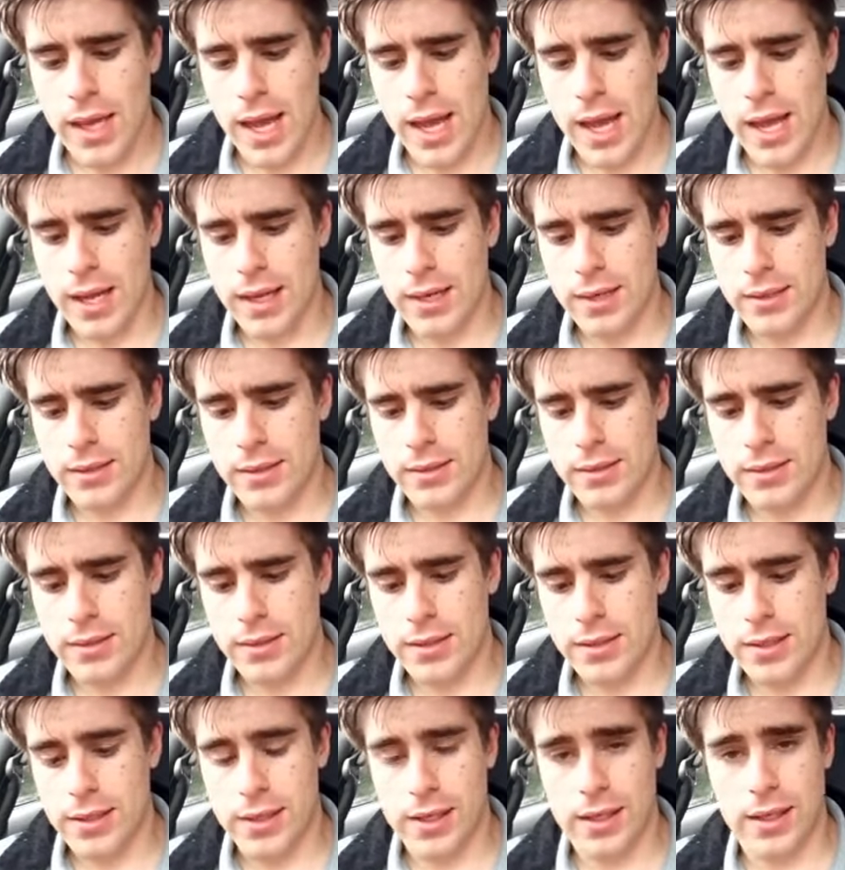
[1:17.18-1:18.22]
And
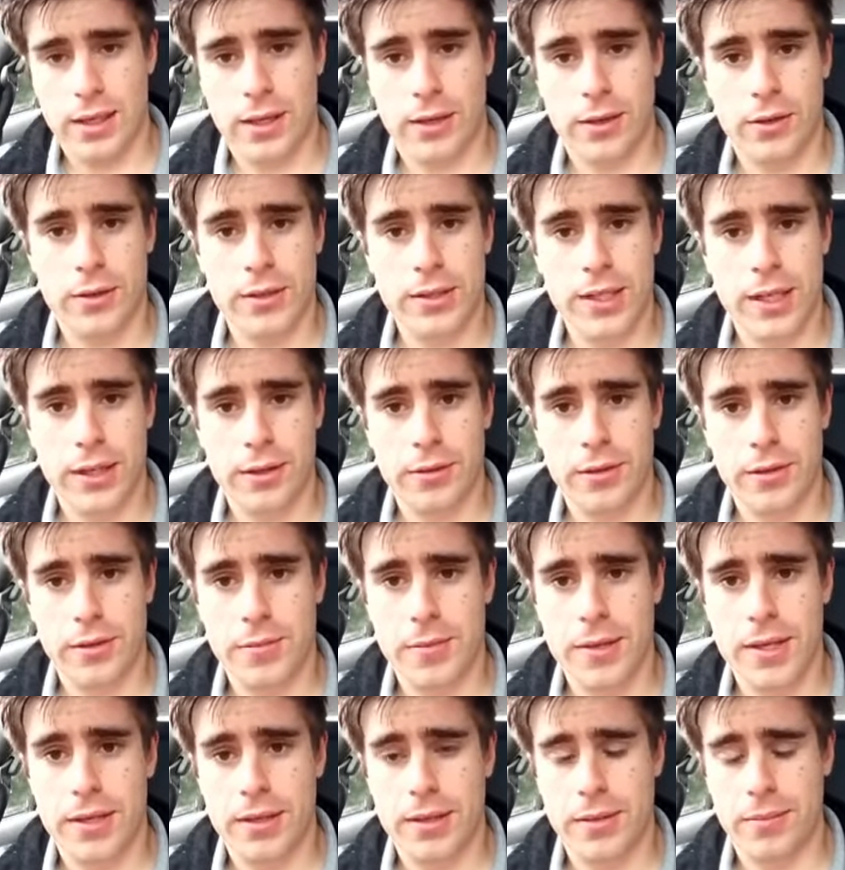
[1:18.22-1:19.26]
you can get in contact with
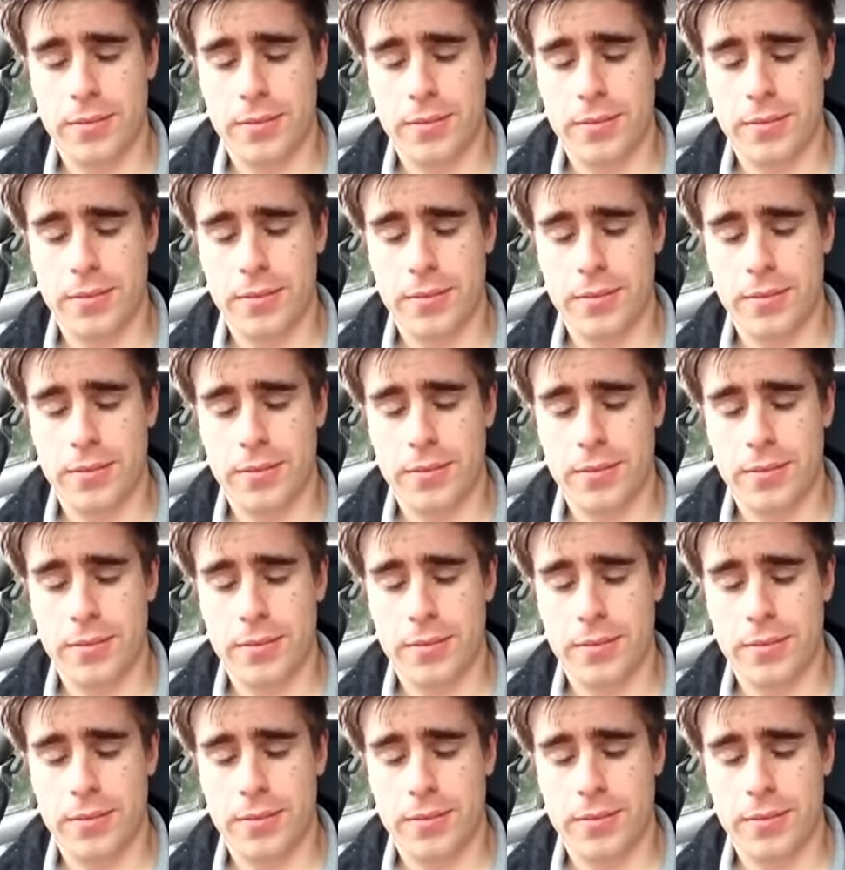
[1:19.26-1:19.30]
me.